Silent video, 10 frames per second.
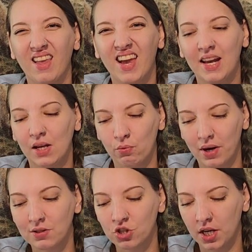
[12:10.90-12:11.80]
any
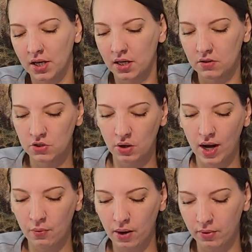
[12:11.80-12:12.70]
red shade in it, so
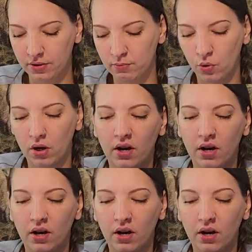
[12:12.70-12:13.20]
I went with more